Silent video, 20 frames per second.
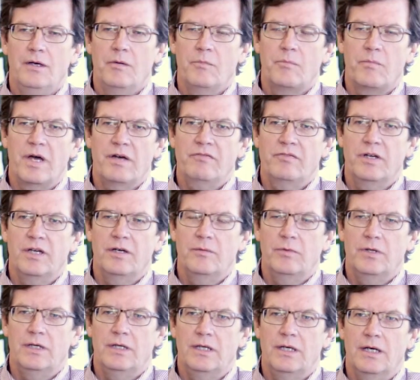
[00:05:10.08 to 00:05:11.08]
my
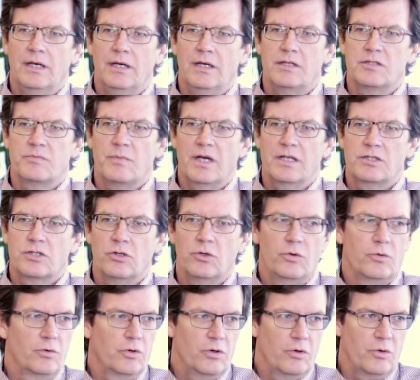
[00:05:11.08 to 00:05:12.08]
family, as my
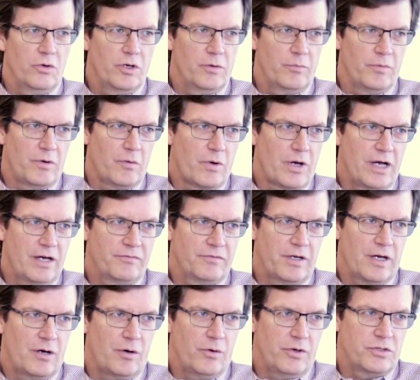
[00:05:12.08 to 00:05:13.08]
children were growing up, my wife, I
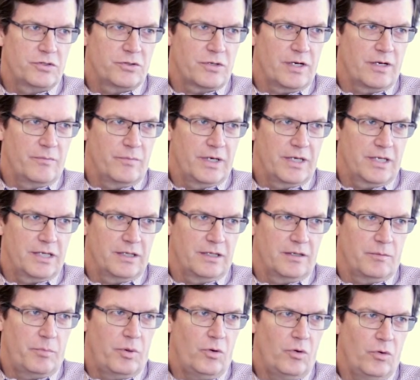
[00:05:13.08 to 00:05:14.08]
always tried to make it
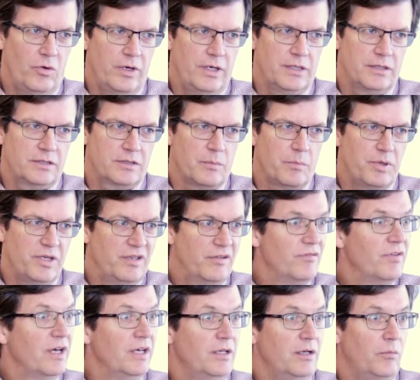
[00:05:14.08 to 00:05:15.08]
a point to be
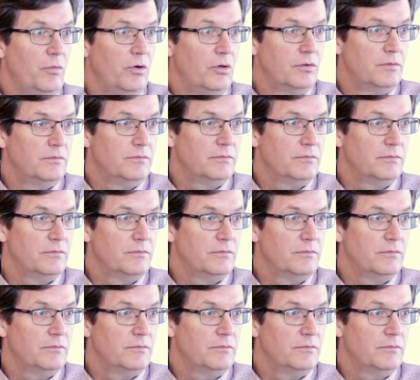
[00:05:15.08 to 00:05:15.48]
available.